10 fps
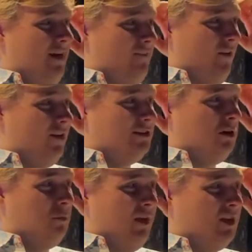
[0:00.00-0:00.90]
Falling Star
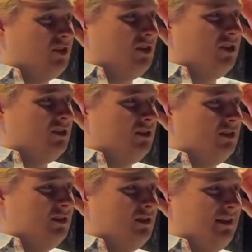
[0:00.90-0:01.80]

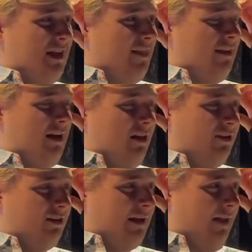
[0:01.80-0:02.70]
Pictures, and then
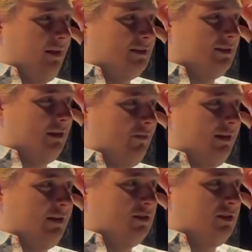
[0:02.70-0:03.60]
other aliases of it
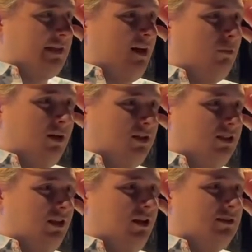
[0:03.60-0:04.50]
is Scatterbrain
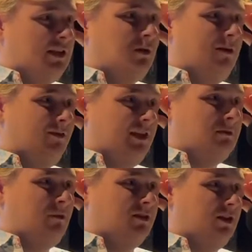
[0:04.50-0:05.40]
Studios. That's where I release my
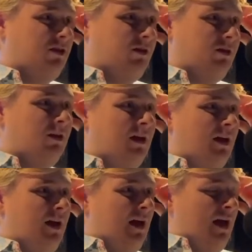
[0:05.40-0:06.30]
music through.
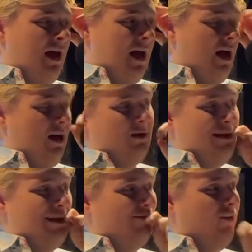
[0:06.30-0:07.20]

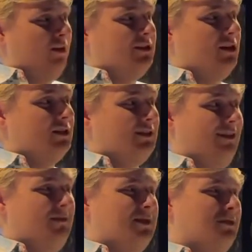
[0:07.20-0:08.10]
And Falling Star
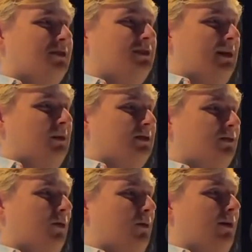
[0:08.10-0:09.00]
Cinemas, which Cinemas is
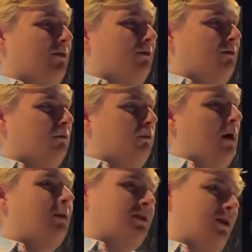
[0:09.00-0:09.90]
what we
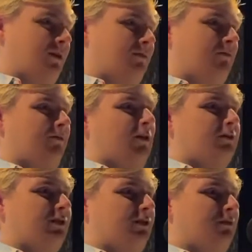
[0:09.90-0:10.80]
publish our films
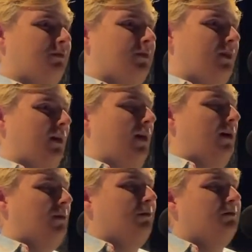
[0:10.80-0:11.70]
through.
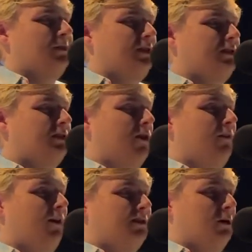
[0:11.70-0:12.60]
So
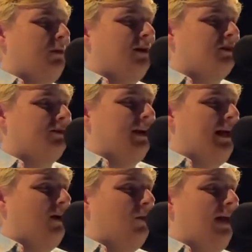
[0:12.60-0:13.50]
Falling Star Pictures right
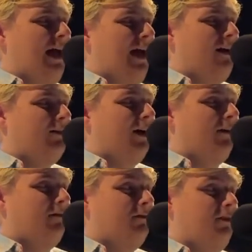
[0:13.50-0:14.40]
now, we have a
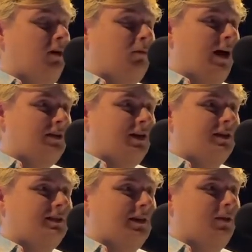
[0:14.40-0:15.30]
few projects in the